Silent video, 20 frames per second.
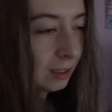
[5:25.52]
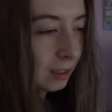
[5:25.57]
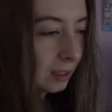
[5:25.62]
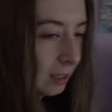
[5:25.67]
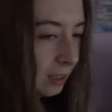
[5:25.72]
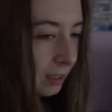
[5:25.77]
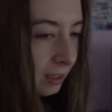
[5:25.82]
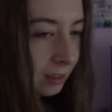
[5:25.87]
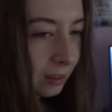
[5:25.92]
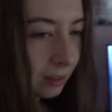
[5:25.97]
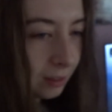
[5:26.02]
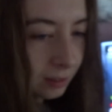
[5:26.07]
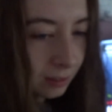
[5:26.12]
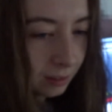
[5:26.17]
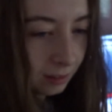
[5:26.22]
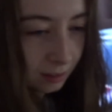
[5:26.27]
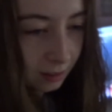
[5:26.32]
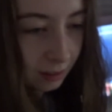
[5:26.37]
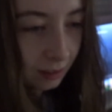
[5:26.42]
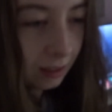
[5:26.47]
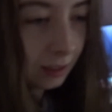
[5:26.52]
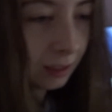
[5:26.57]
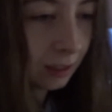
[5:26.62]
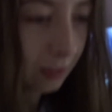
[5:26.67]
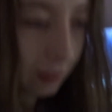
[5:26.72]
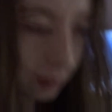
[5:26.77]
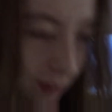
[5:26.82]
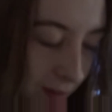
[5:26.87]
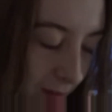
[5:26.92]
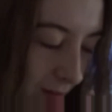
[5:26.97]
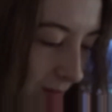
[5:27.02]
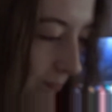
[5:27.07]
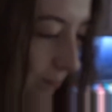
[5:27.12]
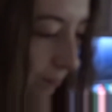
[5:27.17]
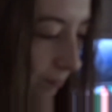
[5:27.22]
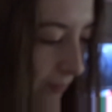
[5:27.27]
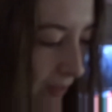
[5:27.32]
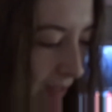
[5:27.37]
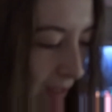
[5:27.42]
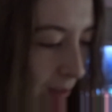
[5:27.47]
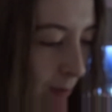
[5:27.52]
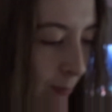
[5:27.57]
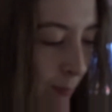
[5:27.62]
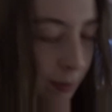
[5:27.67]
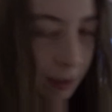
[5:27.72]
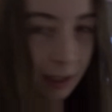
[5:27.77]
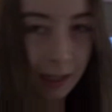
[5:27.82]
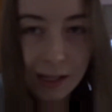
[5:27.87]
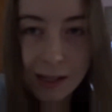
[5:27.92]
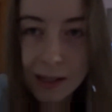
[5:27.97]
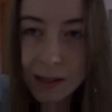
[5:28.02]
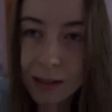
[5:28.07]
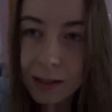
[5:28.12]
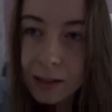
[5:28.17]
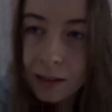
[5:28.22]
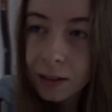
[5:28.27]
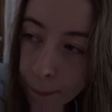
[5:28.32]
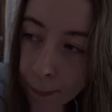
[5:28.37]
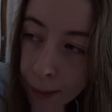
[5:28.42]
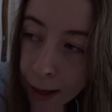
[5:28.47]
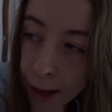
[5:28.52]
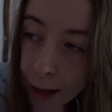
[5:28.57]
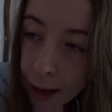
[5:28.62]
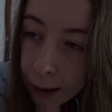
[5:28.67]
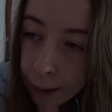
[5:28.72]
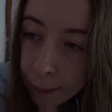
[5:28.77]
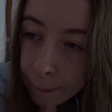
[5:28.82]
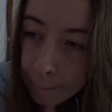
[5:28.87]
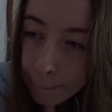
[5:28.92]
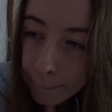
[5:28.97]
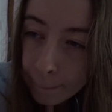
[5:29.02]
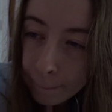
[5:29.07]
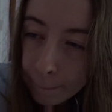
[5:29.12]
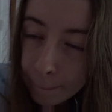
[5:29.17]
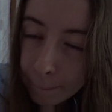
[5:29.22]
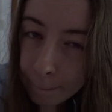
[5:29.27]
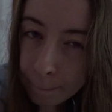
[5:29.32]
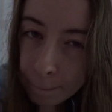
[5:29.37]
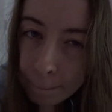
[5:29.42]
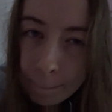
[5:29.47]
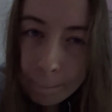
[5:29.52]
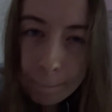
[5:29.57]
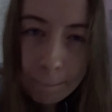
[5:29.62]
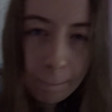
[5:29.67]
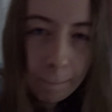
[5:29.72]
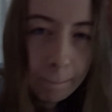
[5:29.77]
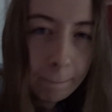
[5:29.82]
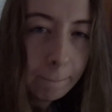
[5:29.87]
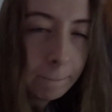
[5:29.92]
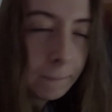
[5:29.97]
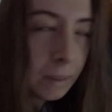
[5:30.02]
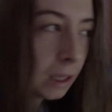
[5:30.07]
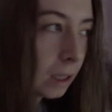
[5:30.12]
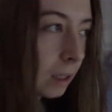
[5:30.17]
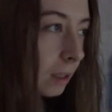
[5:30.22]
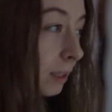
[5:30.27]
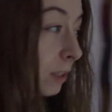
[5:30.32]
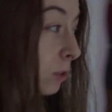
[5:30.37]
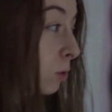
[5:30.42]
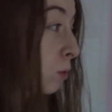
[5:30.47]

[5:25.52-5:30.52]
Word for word: a little, a little out of place. Yeah. Oh, it's